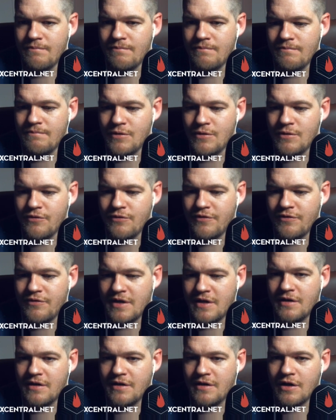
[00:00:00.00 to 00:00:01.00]
move it
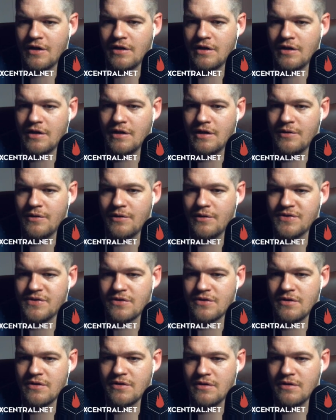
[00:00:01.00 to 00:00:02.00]
in
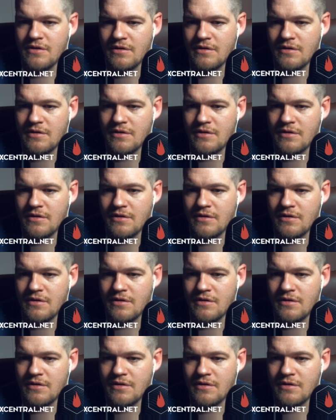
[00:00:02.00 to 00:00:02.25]
closer.